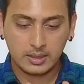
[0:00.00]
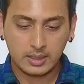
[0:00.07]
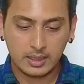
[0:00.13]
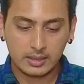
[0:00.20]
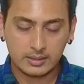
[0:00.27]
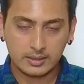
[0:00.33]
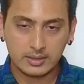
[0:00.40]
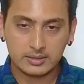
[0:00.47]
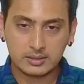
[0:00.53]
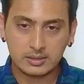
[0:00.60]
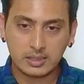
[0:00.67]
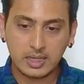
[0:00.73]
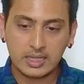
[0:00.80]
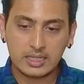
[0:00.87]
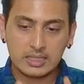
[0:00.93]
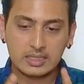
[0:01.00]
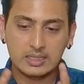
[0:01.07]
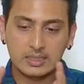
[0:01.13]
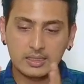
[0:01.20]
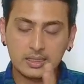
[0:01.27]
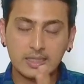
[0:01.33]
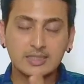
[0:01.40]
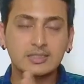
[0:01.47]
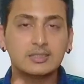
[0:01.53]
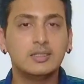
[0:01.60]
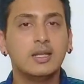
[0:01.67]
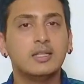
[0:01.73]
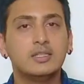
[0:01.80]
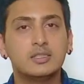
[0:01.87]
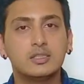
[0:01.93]
and then slightly less
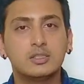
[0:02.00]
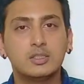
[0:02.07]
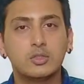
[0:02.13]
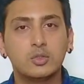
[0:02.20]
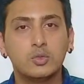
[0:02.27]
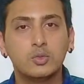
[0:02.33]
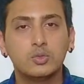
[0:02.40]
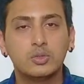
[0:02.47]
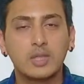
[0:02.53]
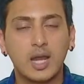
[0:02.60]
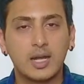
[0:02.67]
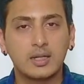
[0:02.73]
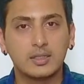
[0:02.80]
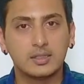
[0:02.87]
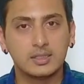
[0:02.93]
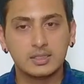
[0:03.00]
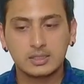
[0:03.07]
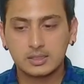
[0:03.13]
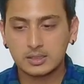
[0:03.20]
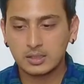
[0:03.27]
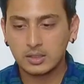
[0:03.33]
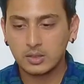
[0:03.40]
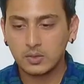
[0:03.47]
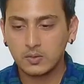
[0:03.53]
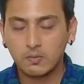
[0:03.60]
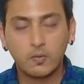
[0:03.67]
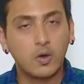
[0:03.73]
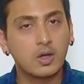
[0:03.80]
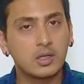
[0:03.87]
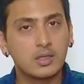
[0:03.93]
dense to that is
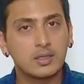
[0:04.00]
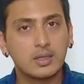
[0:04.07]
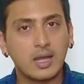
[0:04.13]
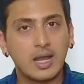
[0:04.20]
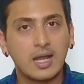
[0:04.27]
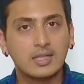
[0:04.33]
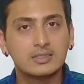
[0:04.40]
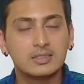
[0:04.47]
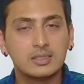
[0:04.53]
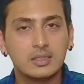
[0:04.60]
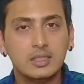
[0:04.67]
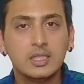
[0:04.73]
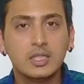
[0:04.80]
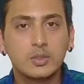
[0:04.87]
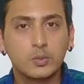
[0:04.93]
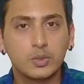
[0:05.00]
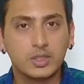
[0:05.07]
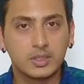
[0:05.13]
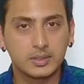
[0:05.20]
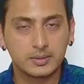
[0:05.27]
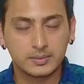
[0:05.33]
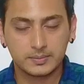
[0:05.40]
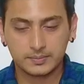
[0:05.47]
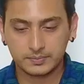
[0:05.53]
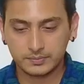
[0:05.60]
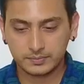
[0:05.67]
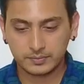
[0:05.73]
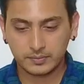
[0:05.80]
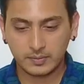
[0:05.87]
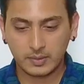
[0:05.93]
water as liquid,
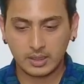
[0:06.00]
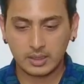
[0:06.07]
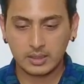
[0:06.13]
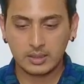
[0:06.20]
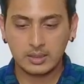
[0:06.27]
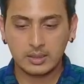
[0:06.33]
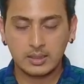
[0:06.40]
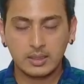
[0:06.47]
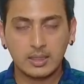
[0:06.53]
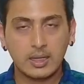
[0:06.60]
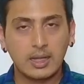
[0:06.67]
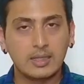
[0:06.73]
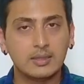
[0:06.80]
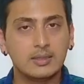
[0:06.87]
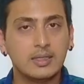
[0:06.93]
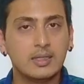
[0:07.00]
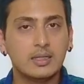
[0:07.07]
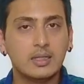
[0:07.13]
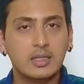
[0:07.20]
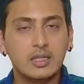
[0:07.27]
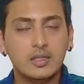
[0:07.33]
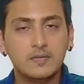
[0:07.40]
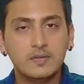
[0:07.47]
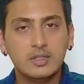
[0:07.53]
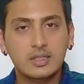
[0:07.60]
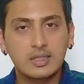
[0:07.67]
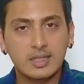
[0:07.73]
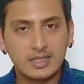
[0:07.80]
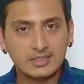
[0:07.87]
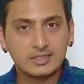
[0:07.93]
and then
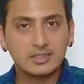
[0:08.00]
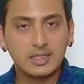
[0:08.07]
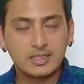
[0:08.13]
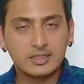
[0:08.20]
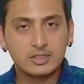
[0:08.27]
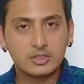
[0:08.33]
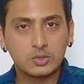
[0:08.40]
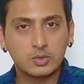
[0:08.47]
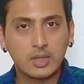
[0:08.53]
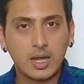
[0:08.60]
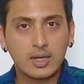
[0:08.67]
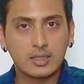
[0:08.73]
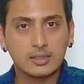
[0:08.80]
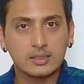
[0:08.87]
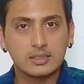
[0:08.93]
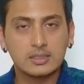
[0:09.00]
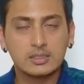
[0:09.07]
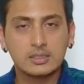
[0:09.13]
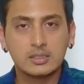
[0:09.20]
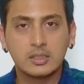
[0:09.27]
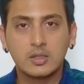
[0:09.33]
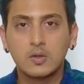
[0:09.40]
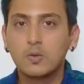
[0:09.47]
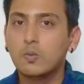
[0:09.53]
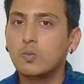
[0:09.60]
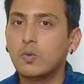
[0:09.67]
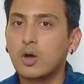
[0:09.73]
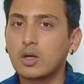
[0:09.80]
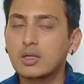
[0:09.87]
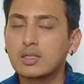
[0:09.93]
even less dense to that is
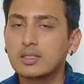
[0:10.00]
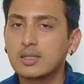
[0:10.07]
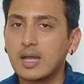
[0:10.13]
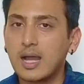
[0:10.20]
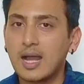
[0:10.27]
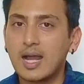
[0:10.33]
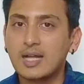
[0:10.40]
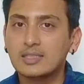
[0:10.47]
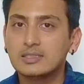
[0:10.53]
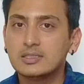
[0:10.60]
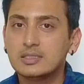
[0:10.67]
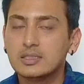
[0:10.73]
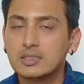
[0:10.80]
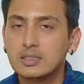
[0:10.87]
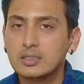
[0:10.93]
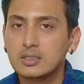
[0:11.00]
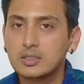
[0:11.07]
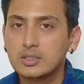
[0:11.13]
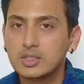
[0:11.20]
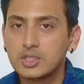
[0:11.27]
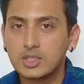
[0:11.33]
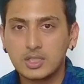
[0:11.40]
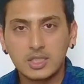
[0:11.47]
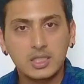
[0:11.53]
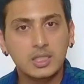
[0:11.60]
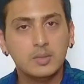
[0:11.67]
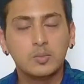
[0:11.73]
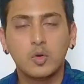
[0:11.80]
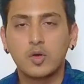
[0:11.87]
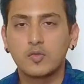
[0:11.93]
water as
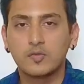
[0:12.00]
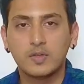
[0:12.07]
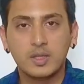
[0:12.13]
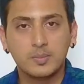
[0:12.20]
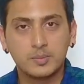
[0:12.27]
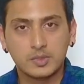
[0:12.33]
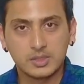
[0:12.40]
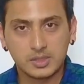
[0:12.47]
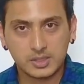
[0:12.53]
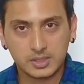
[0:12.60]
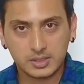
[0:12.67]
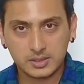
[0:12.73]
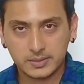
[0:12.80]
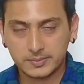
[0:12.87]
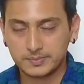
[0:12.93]
steam or vapors.